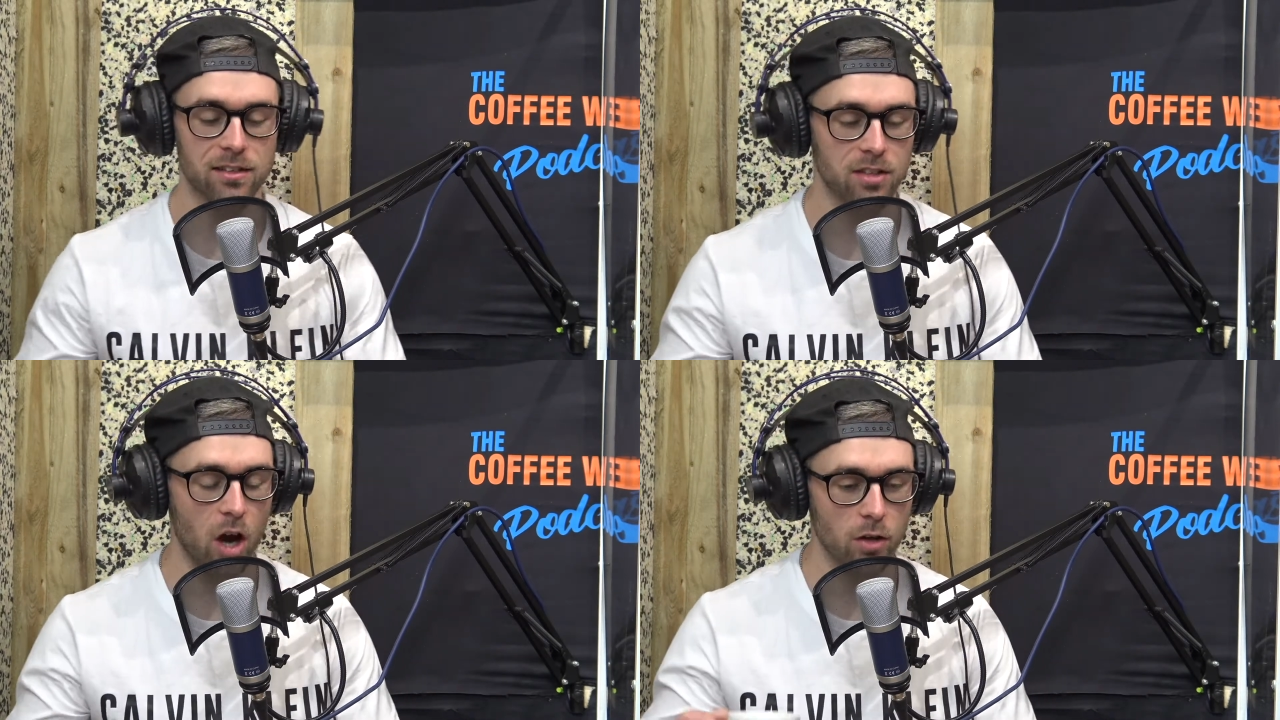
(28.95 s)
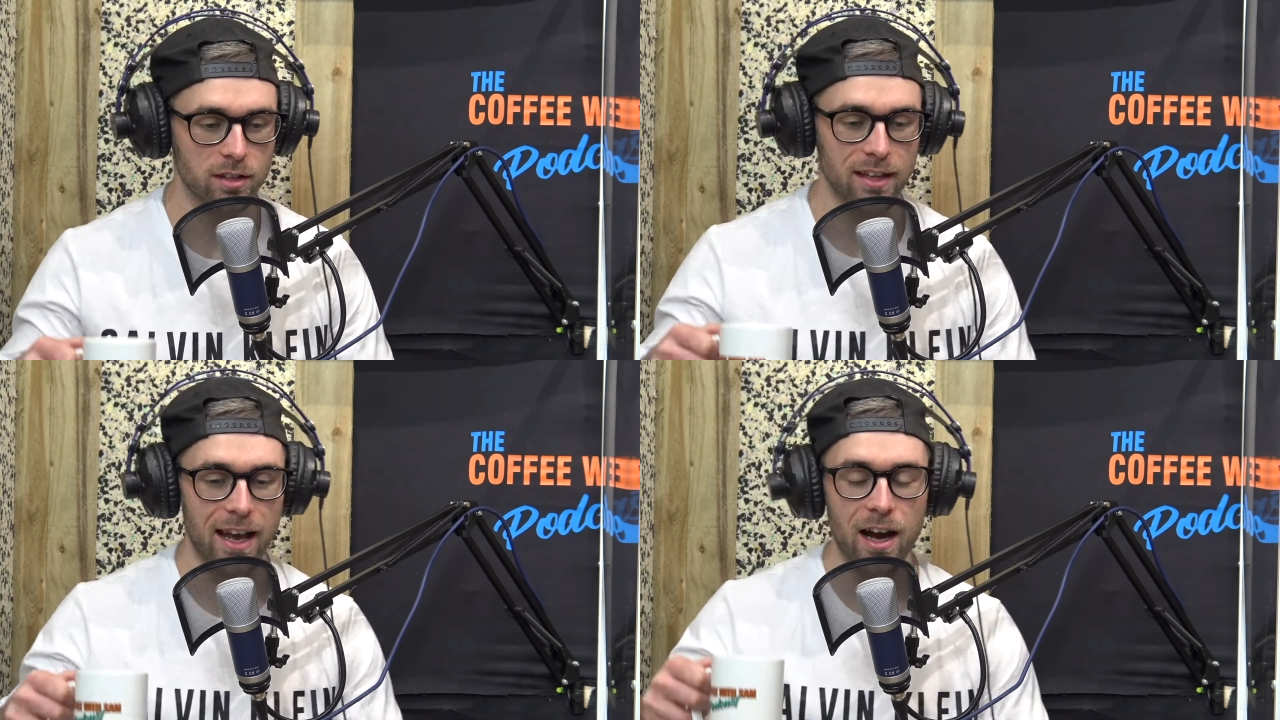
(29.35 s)
So
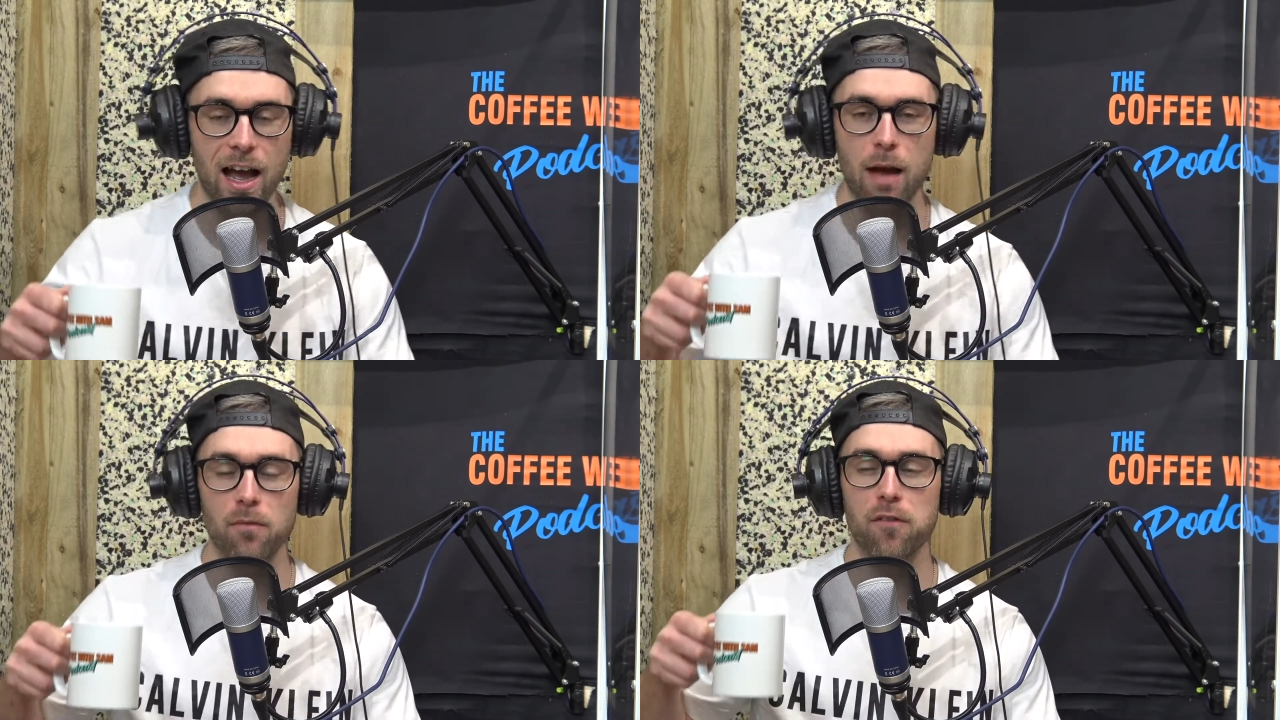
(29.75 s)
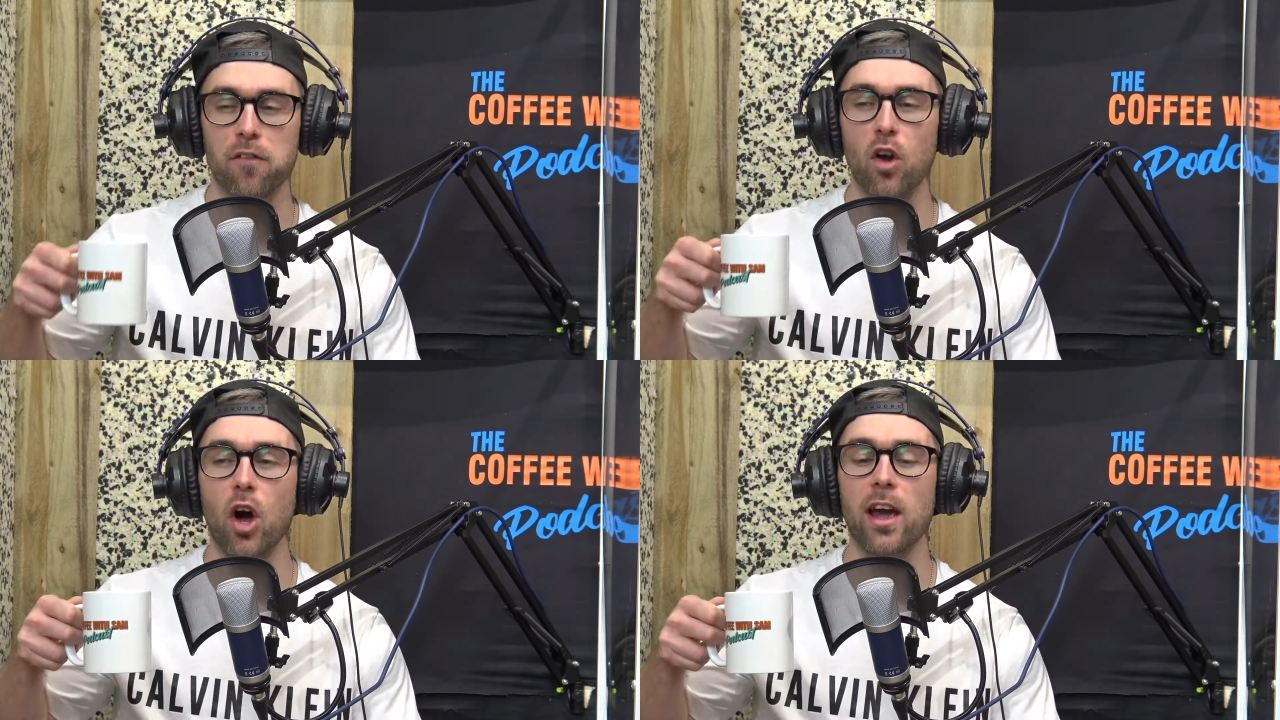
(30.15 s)
today I am
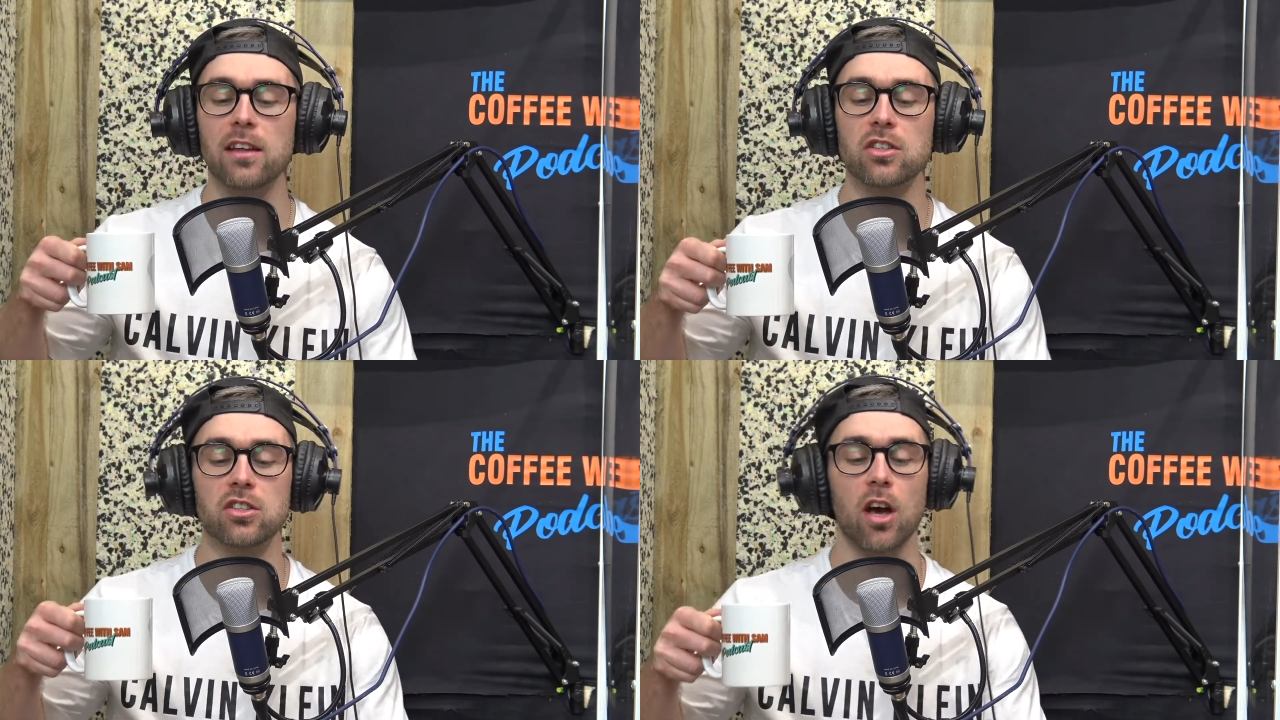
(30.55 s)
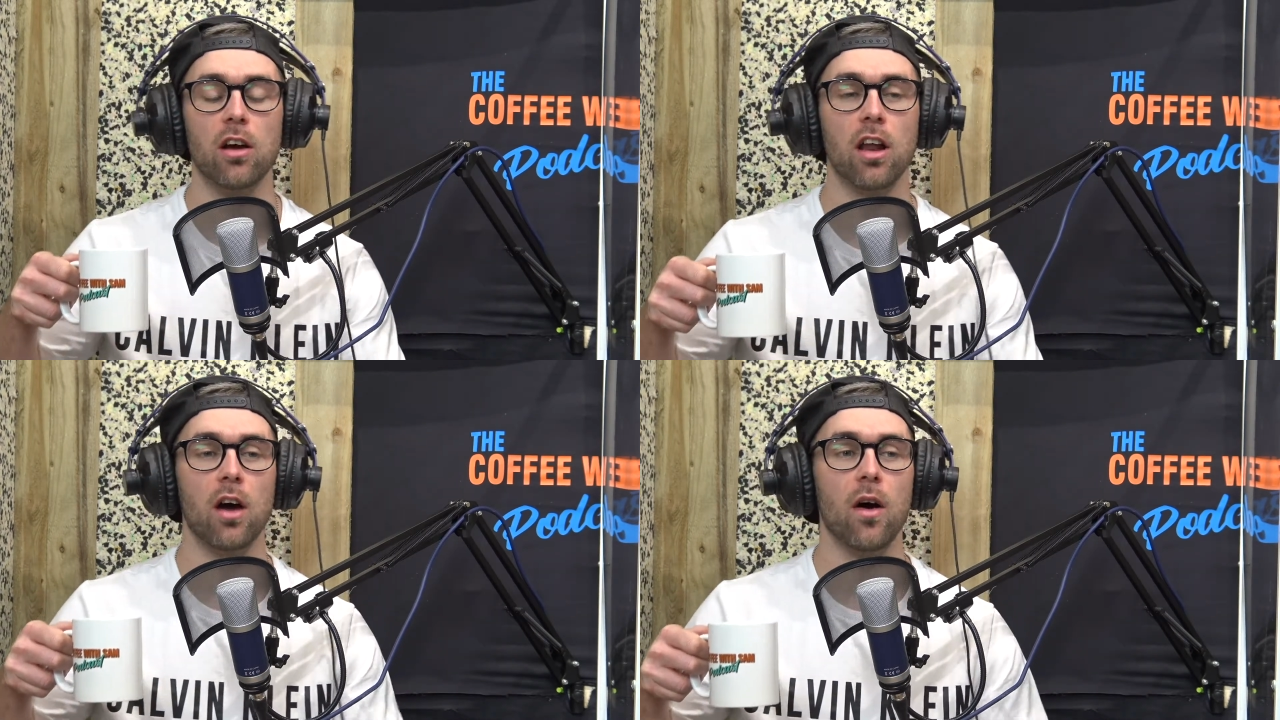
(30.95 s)
flying
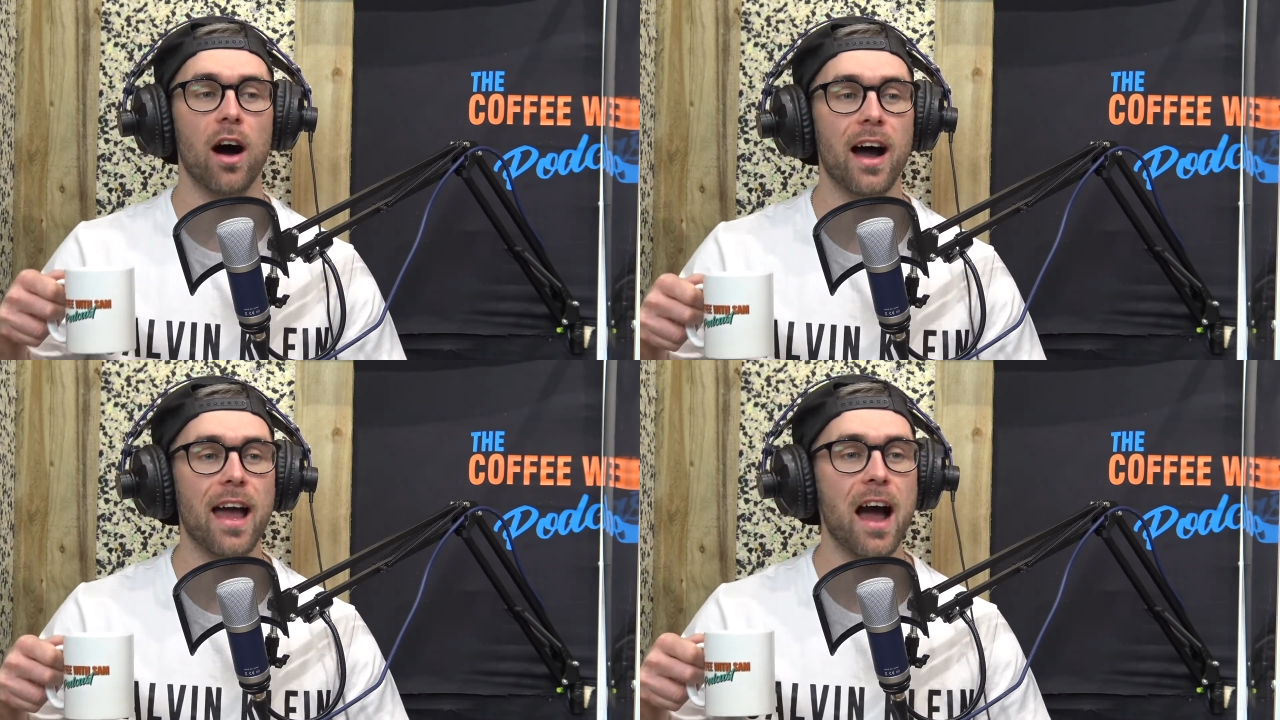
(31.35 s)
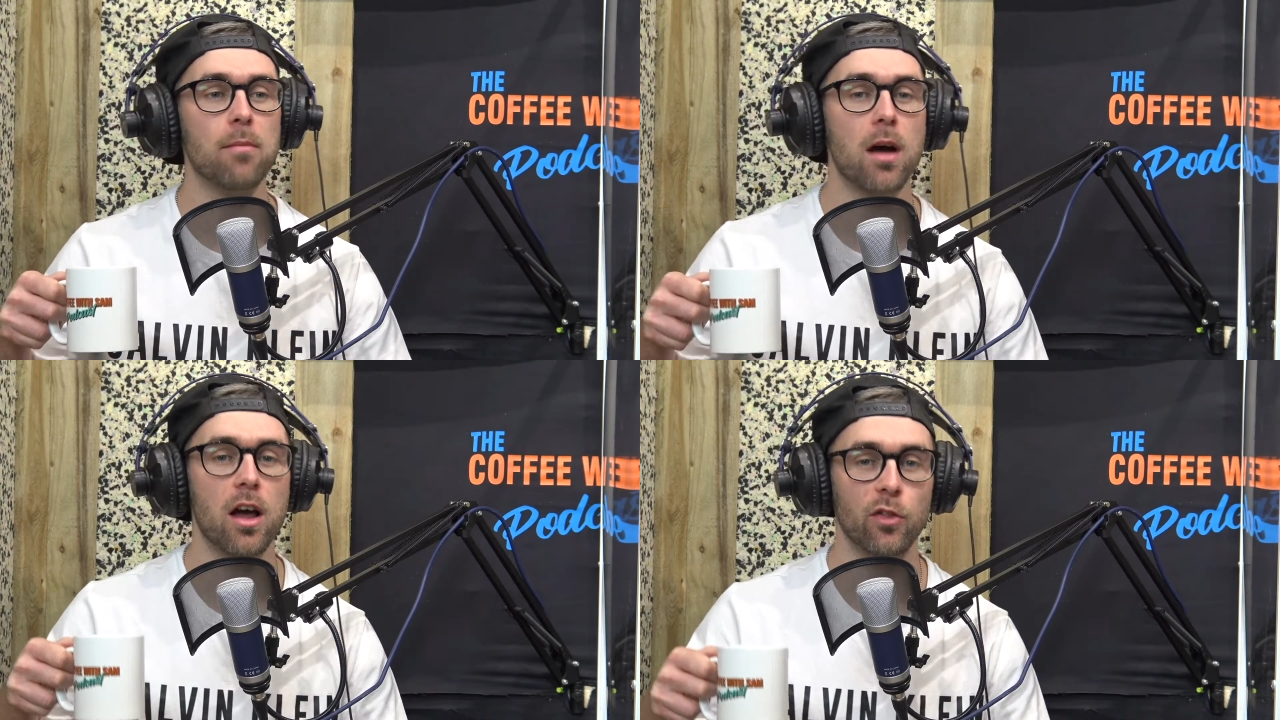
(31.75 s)
solo. I
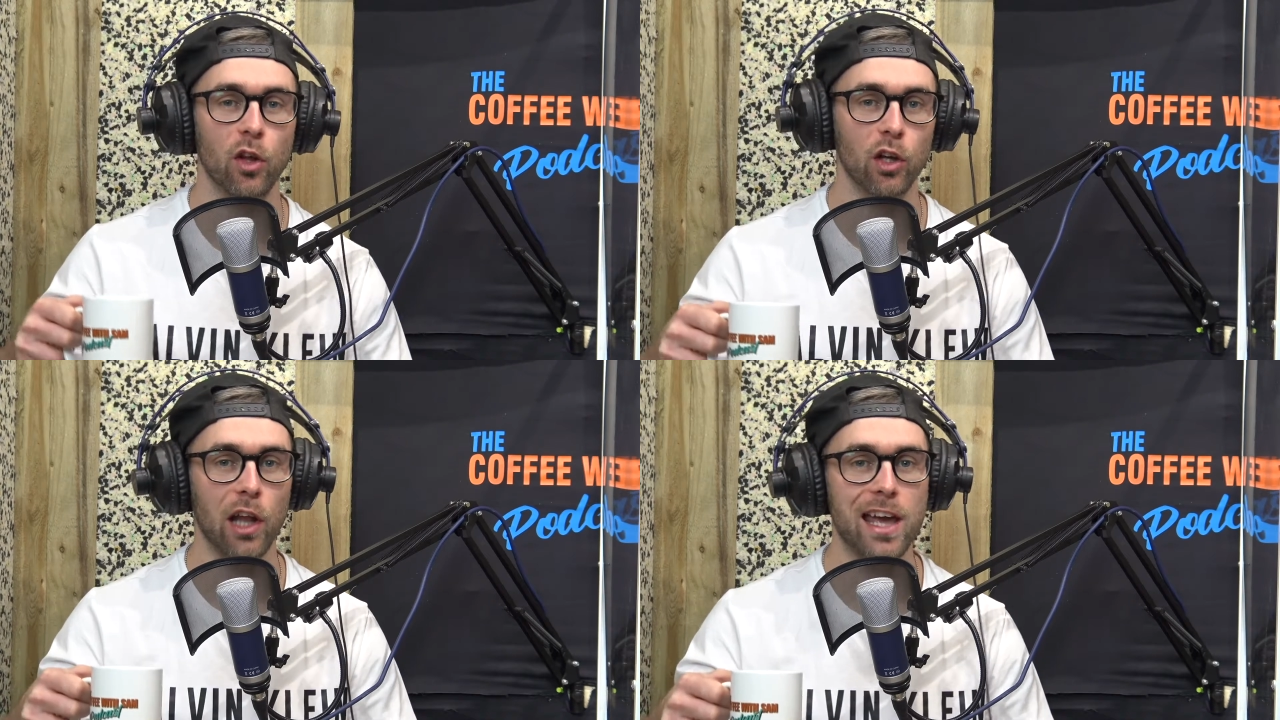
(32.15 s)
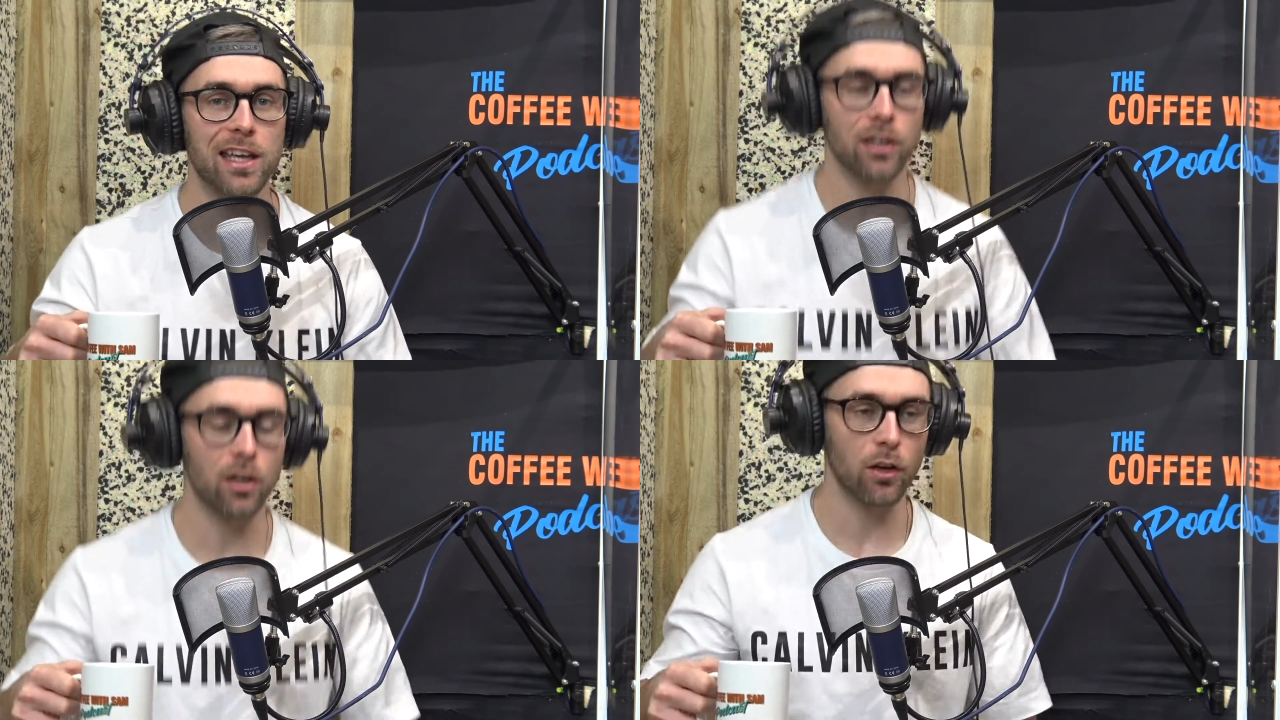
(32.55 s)
am the lone